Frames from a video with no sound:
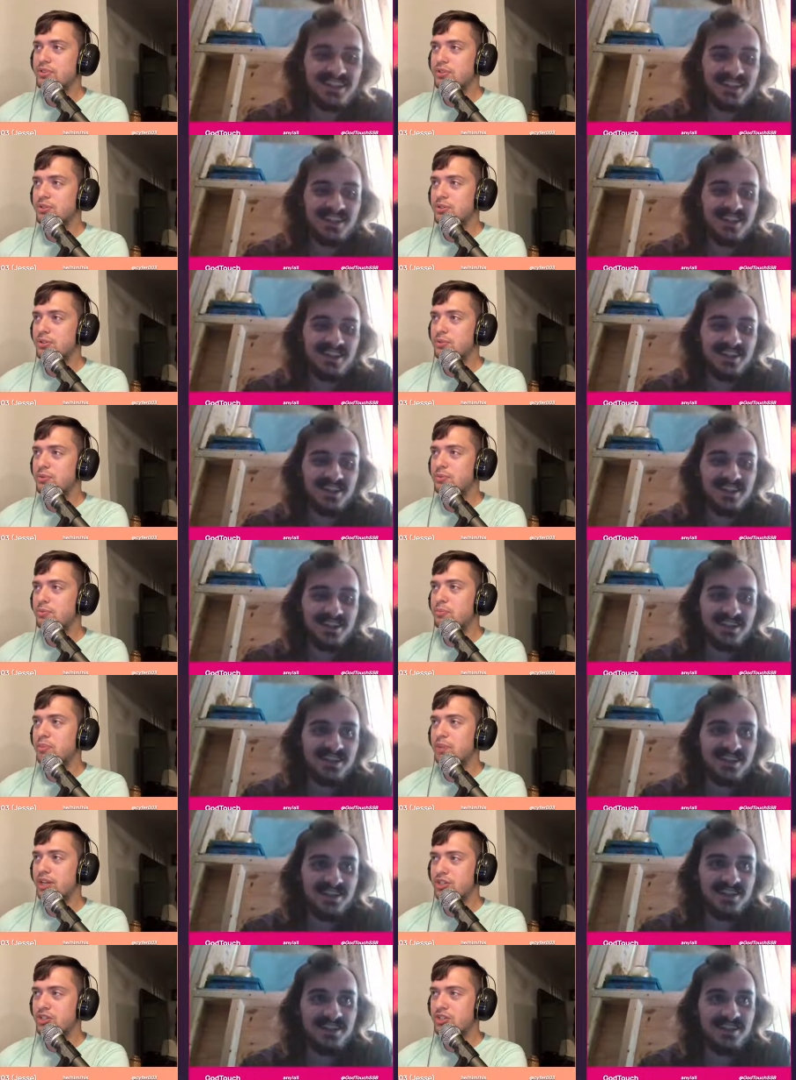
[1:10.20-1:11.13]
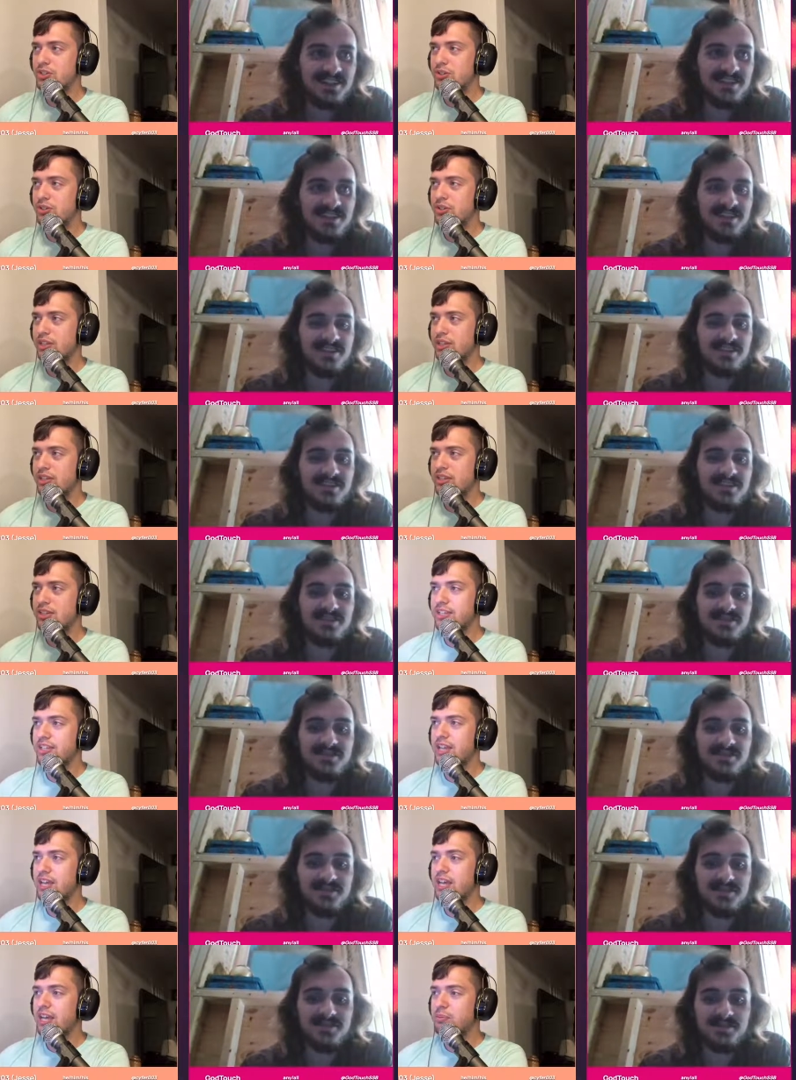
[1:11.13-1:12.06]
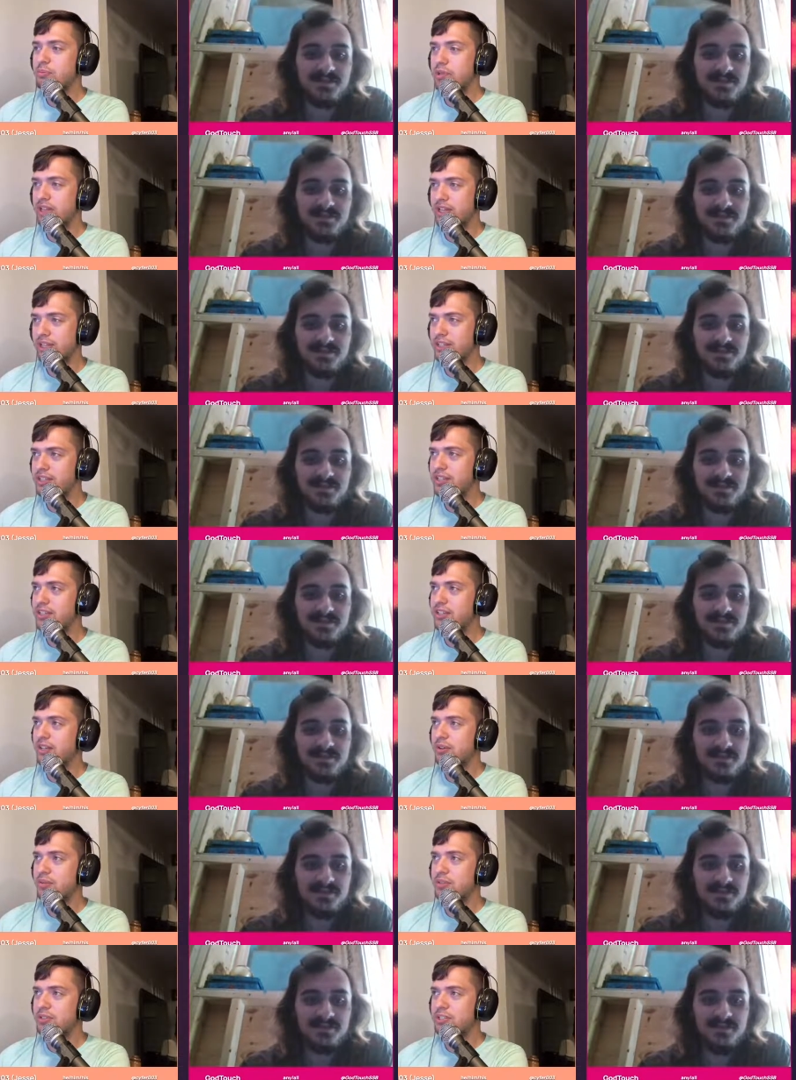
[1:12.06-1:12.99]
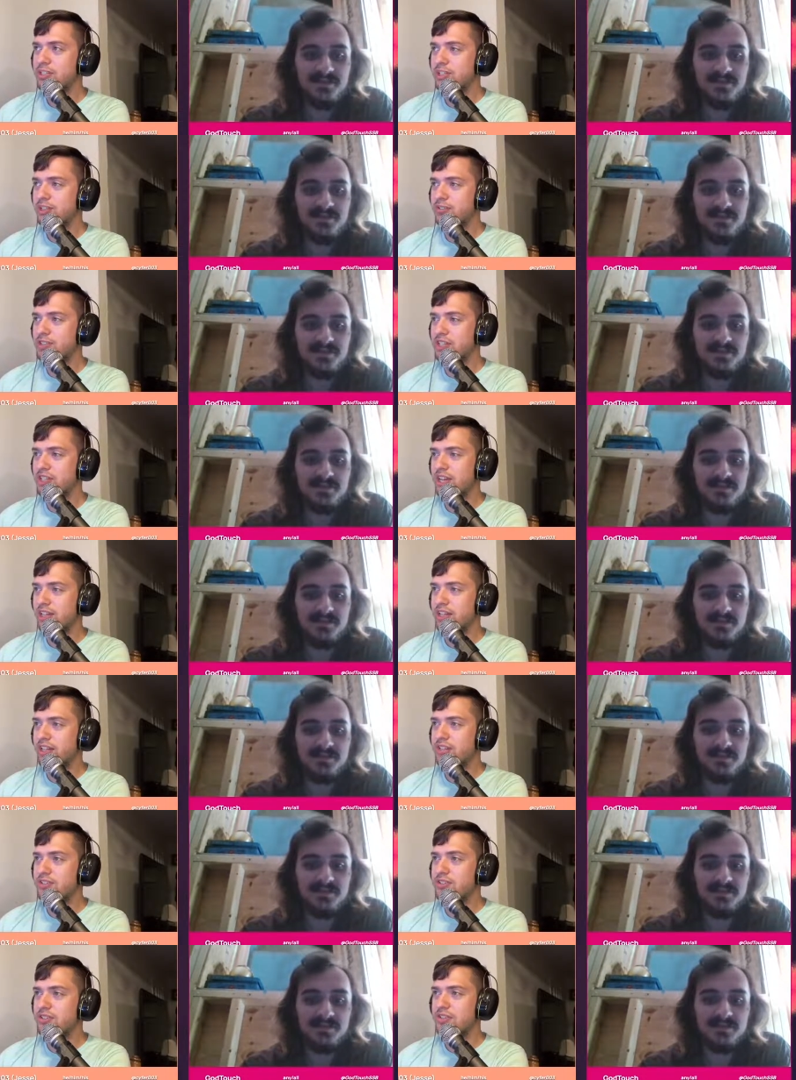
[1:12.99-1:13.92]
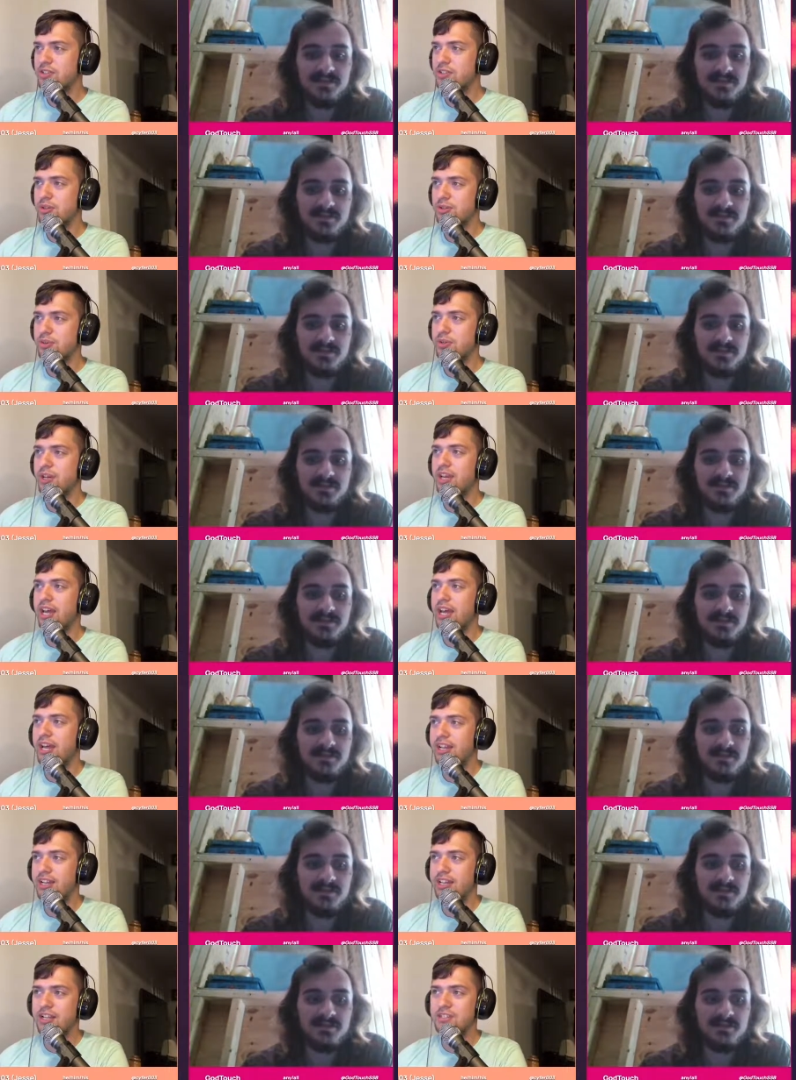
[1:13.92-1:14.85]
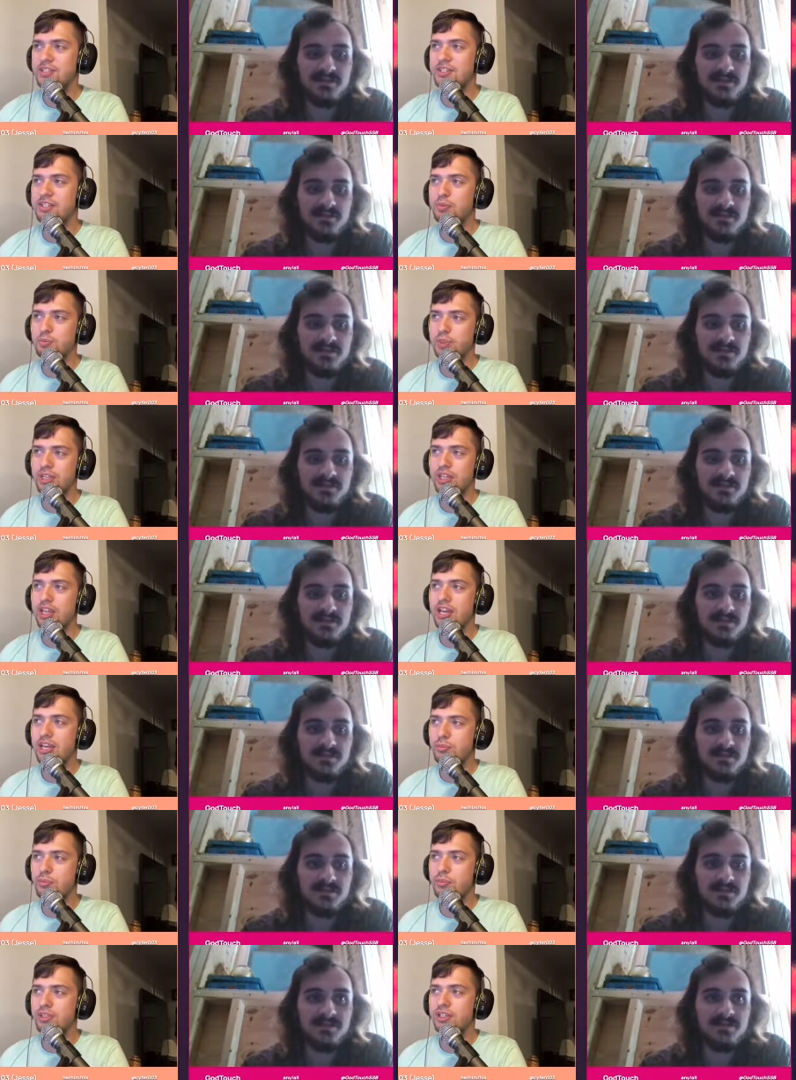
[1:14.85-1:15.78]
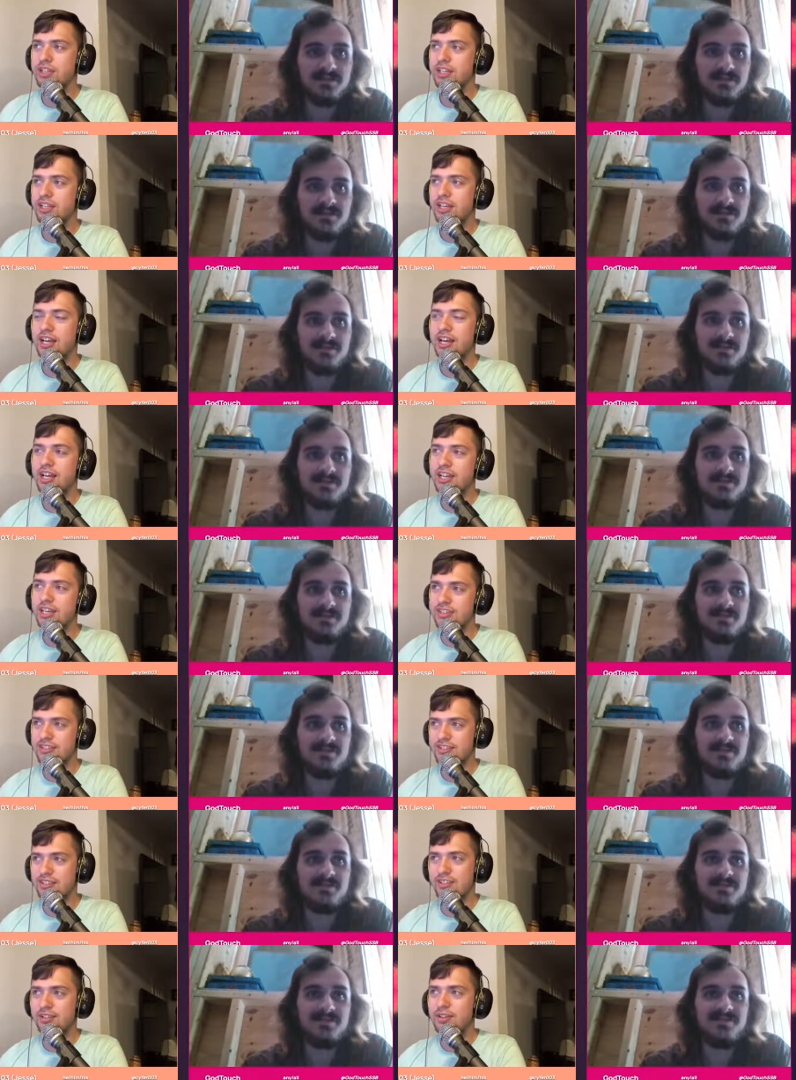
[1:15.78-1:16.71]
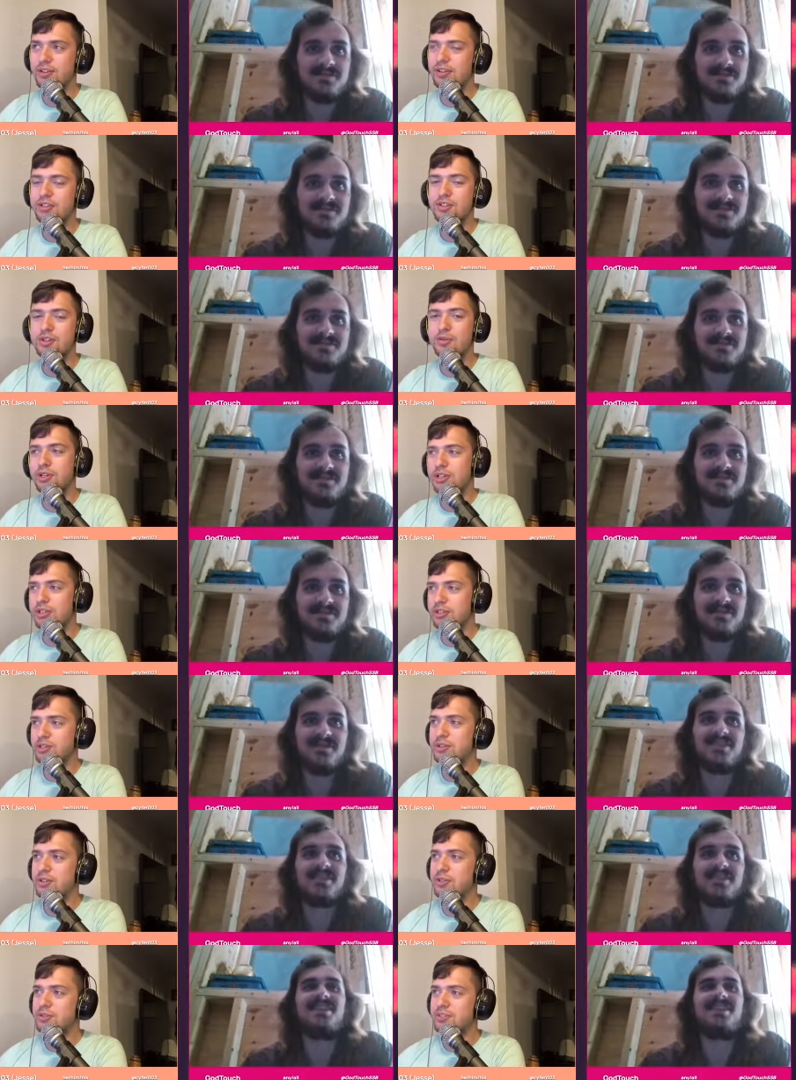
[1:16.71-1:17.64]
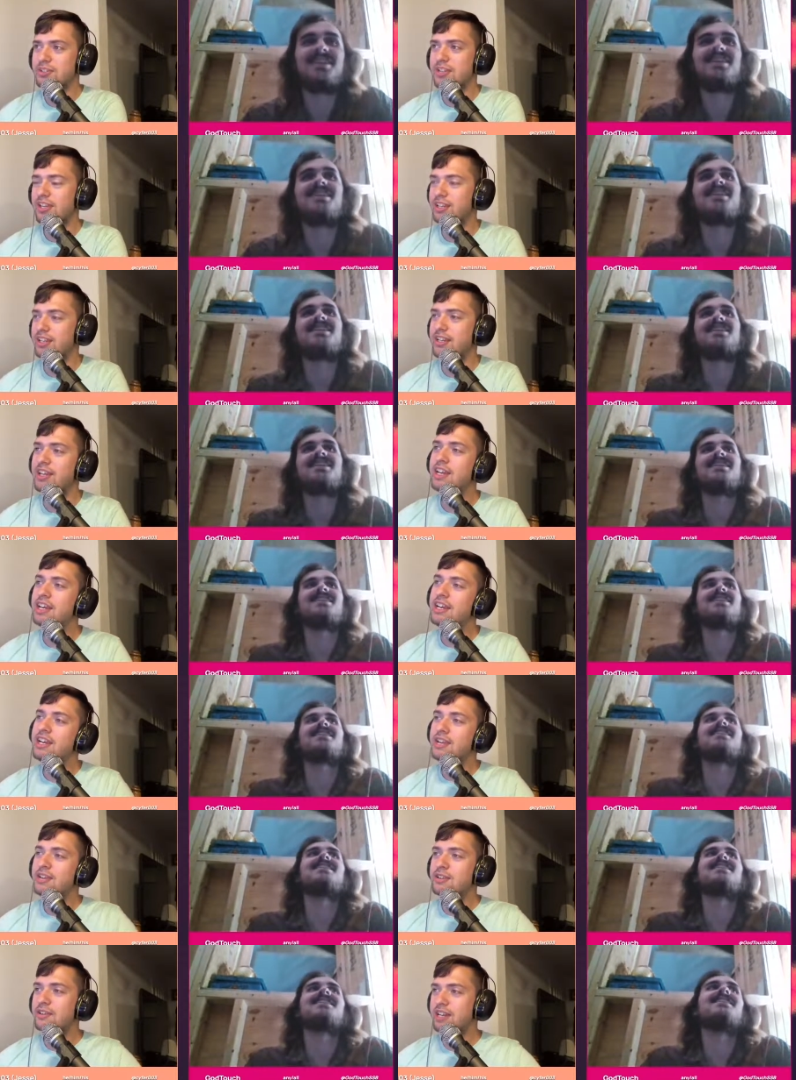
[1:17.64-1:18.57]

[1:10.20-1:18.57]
Speaker 1: who made sure that this happened. I want to give shout outs to at SSBM Kite on Twitter who said, Great